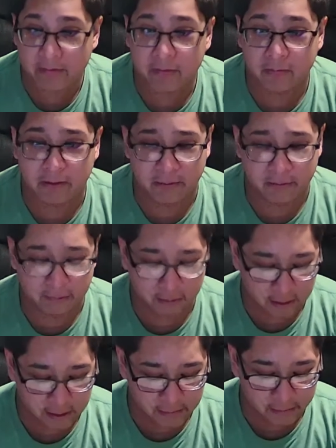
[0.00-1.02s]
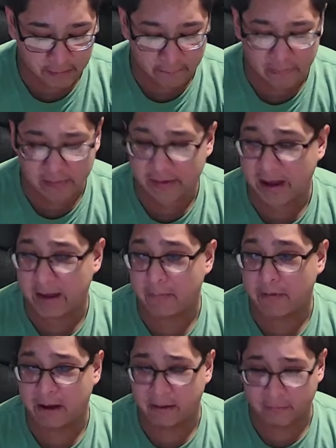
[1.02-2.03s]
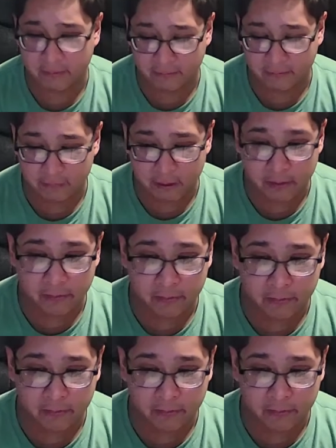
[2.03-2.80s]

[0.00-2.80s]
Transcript: to us 37 games out of the first